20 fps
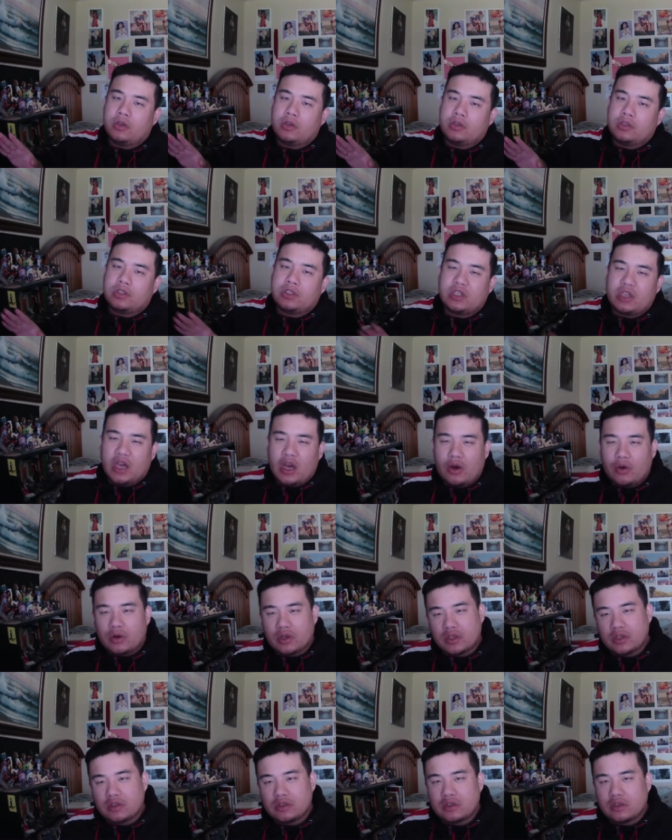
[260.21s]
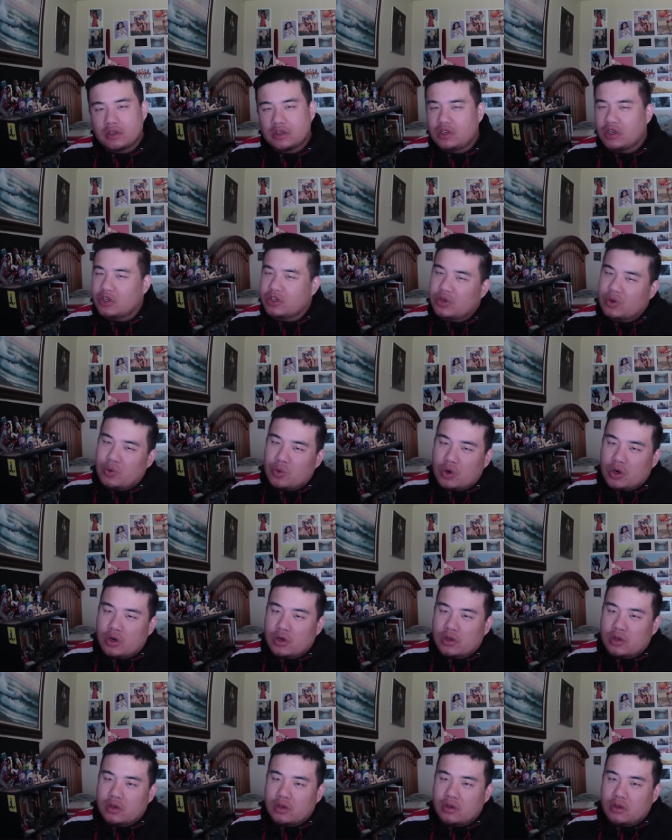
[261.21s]
see how it is does it
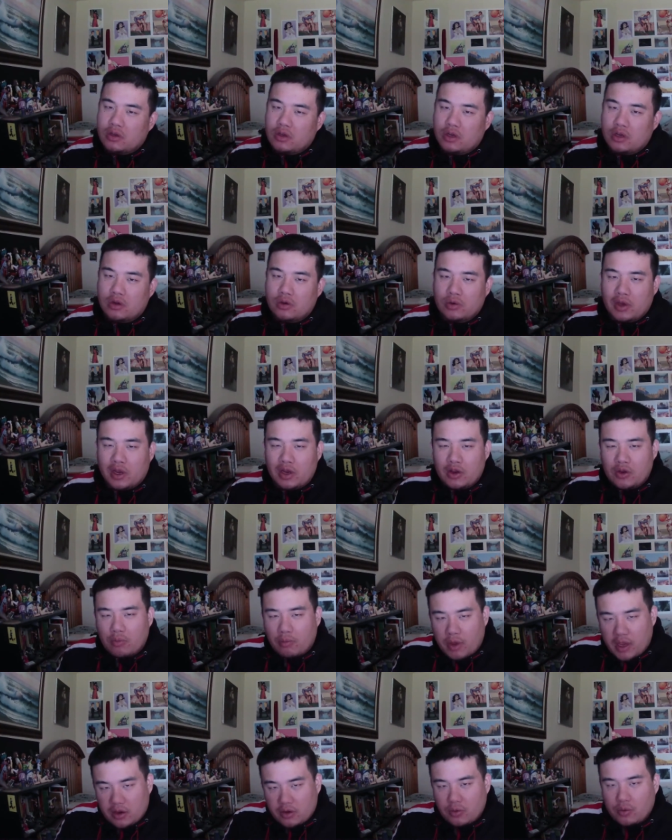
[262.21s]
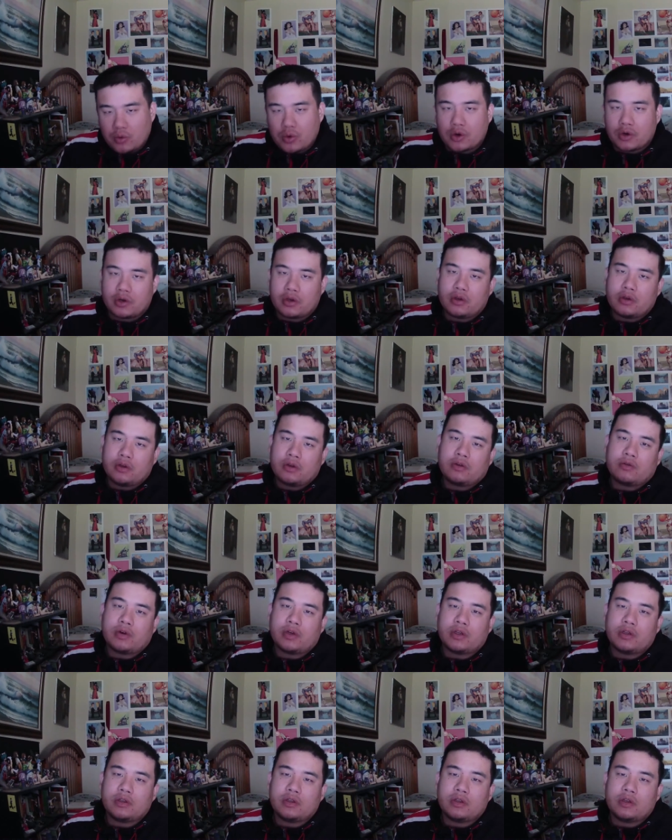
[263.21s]
work you know, can you make it work,
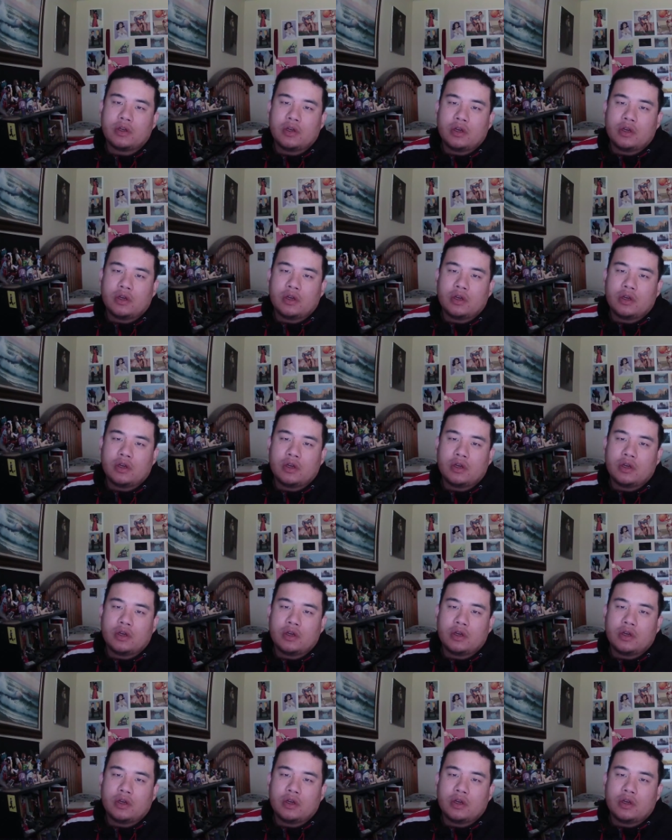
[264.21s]
right?